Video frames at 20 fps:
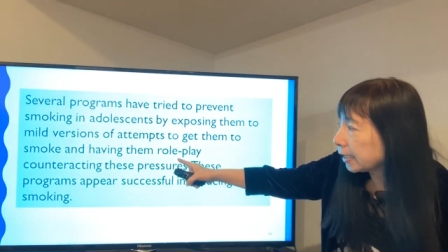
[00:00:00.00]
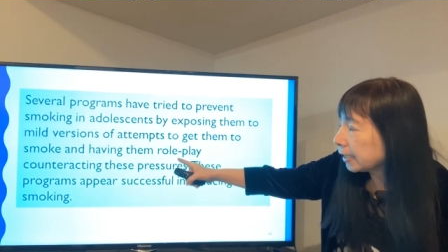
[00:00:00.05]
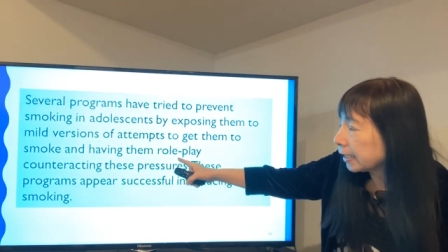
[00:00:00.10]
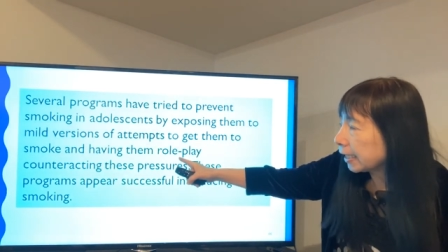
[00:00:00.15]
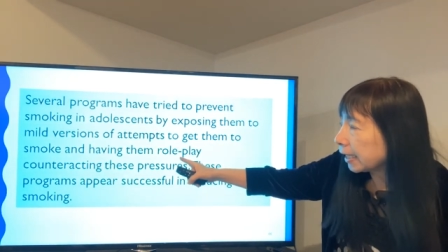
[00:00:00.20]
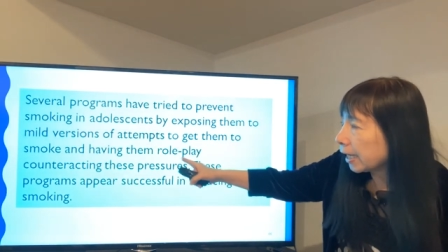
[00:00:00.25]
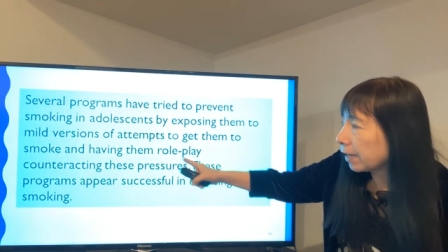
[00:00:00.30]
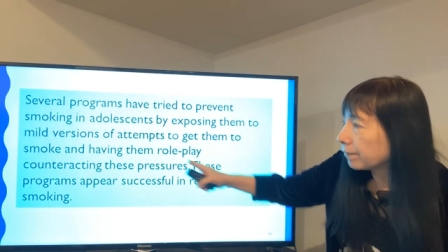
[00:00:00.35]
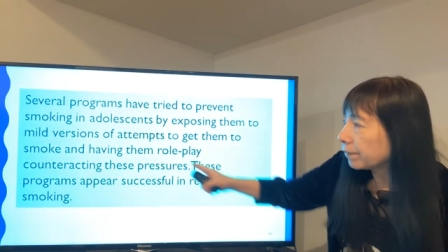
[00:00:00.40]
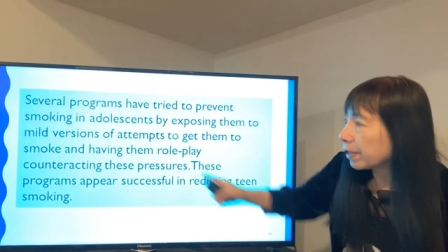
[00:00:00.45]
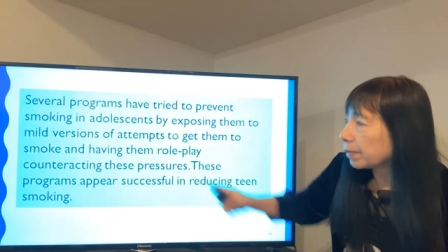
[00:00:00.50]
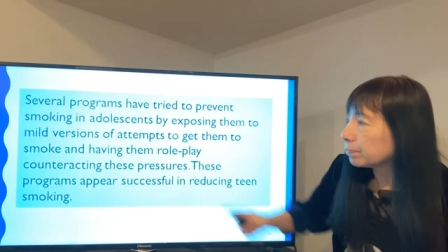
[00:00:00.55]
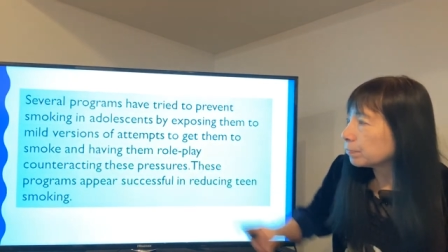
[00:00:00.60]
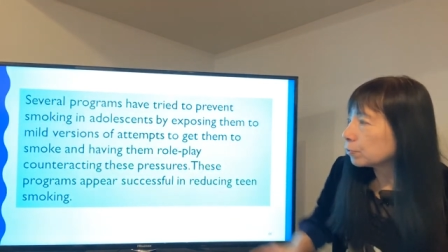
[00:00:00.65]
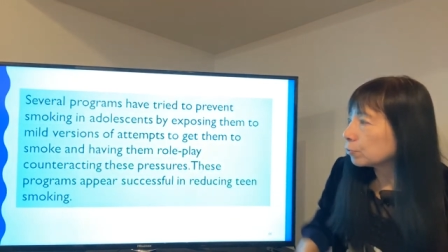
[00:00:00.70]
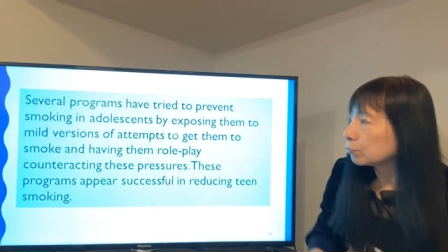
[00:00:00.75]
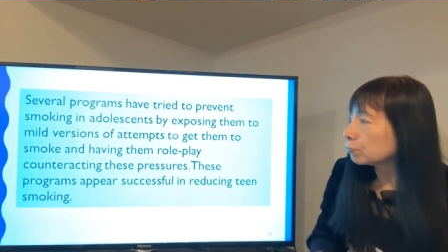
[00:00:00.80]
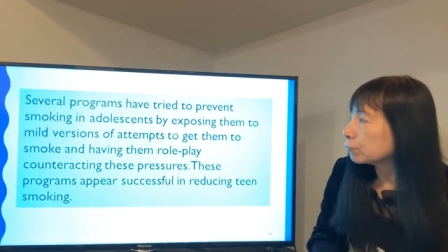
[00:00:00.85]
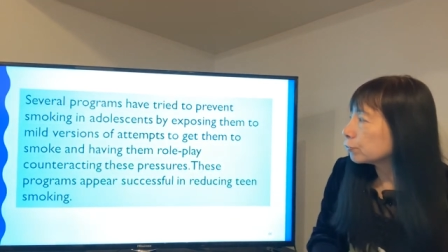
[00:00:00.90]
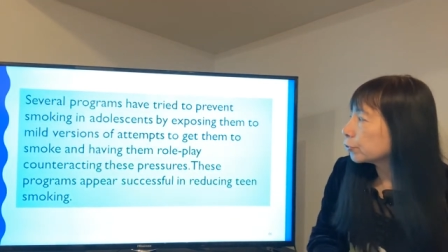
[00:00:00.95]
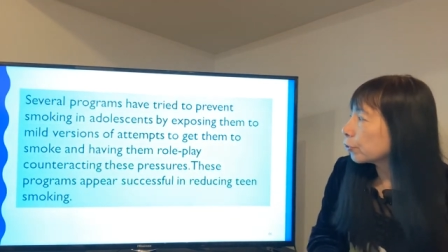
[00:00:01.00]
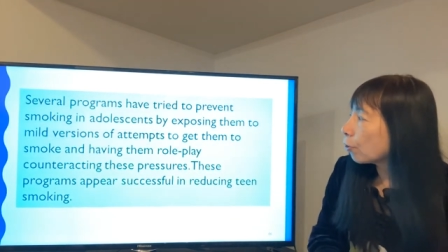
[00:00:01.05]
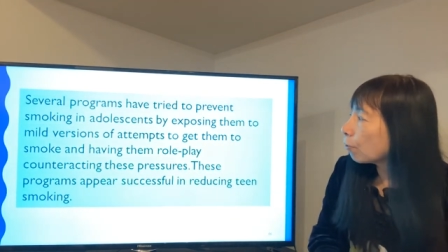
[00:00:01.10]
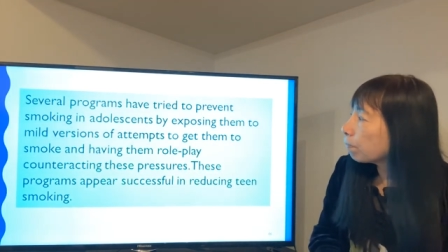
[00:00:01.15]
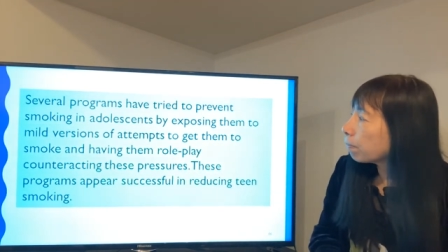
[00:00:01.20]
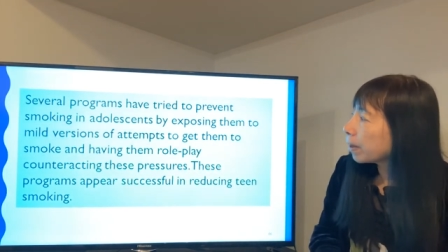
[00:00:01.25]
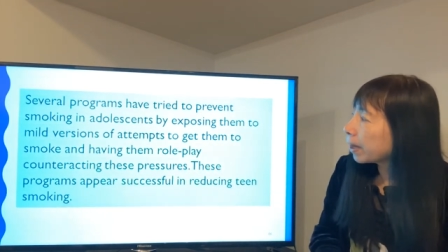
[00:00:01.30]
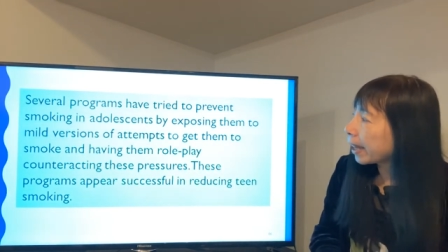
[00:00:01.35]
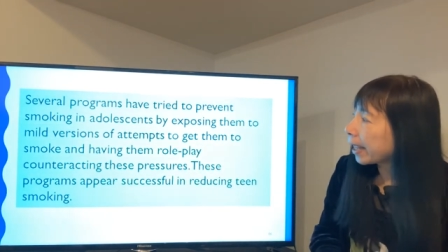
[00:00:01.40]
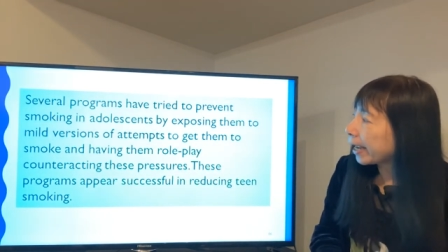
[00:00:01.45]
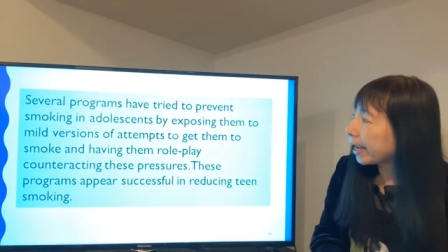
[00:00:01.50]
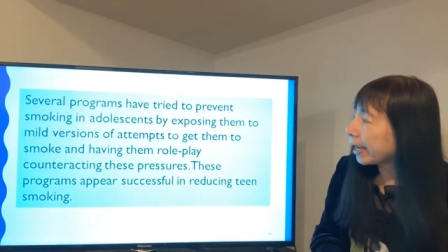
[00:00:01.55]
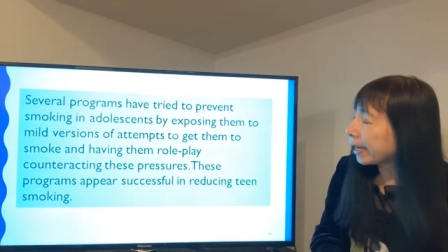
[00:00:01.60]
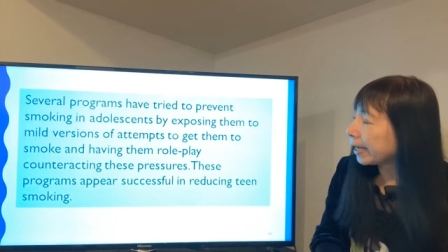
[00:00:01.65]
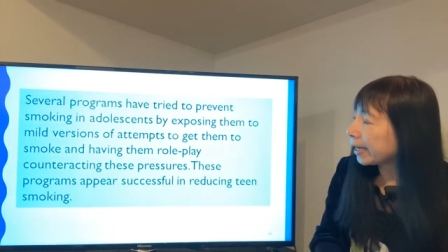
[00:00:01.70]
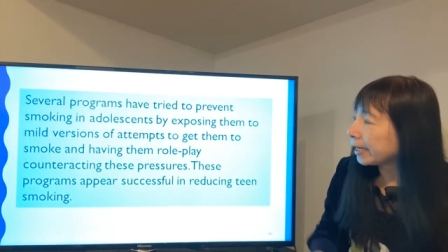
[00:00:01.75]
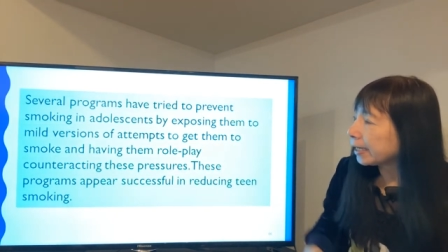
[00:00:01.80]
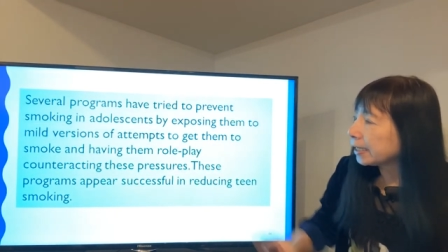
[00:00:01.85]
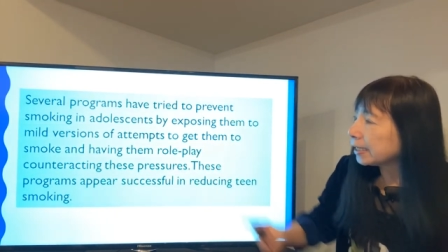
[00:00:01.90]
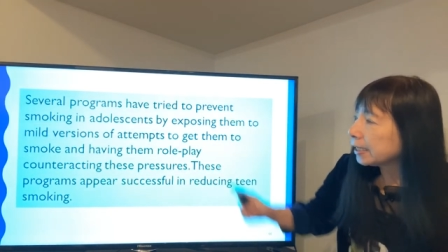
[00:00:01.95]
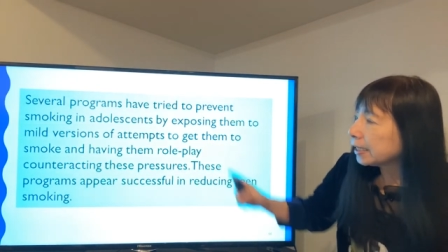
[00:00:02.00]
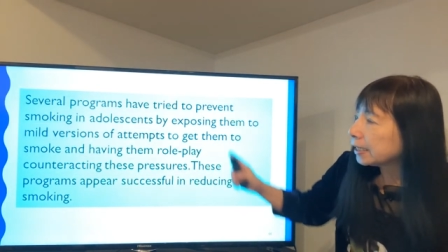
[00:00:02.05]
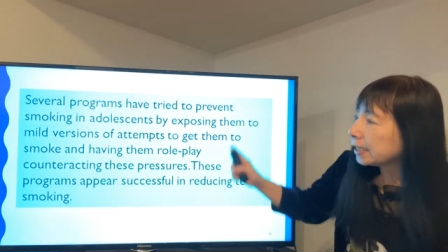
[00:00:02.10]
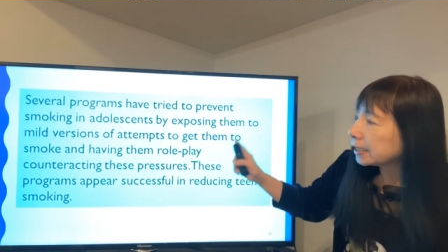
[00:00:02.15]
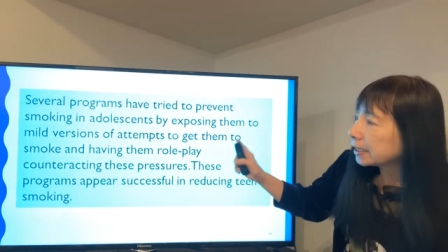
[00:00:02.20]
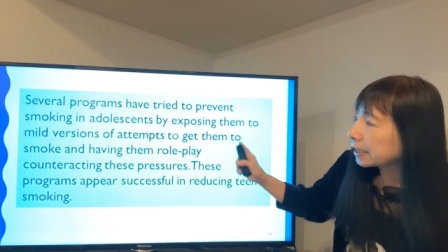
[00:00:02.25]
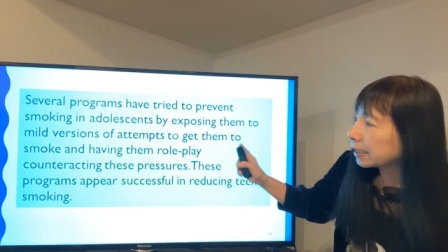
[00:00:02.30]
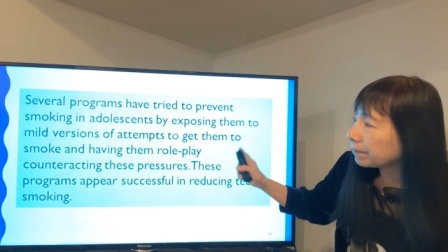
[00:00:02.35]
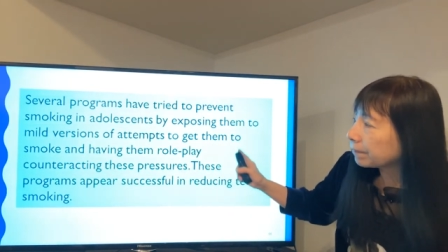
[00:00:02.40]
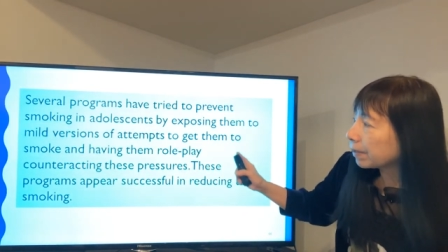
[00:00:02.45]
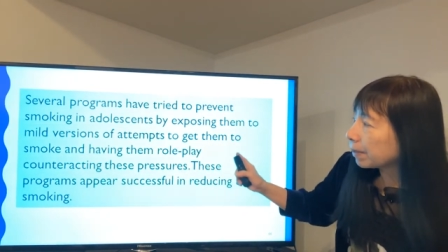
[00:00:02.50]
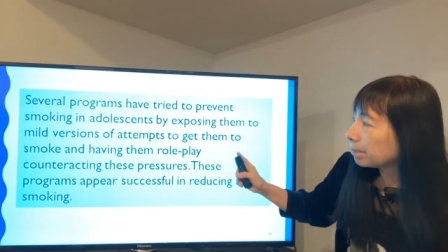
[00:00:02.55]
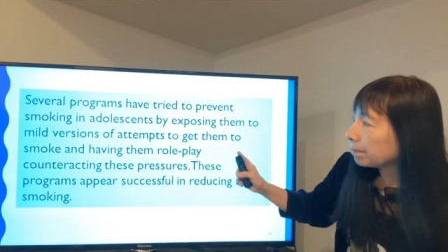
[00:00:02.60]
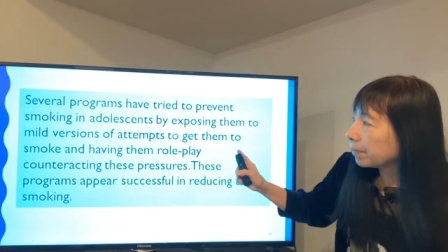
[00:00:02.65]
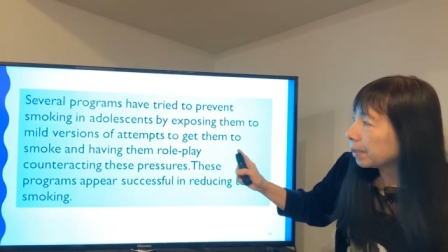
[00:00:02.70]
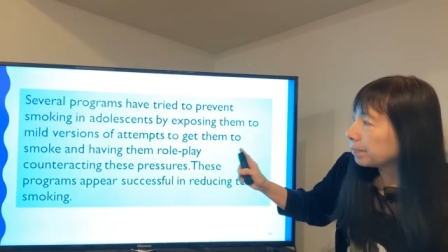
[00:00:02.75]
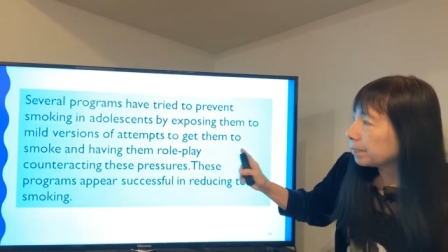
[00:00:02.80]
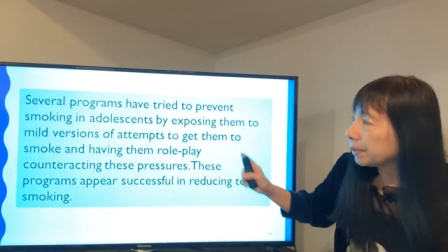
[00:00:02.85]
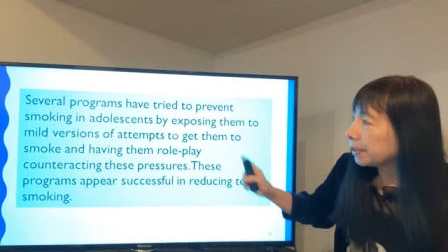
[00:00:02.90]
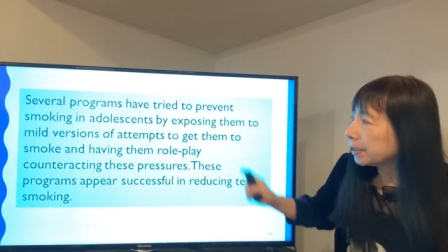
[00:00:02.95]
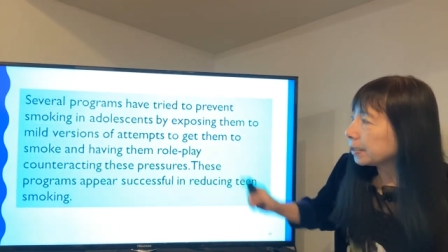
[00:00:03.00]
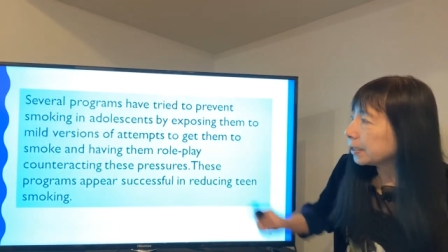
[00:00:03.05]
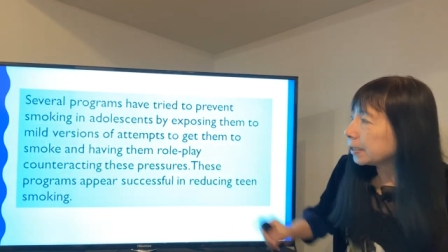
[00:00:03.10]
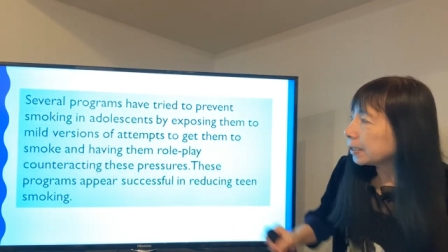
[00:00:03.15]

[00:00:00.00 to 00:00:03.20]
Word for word: they have them do role play, give them maybe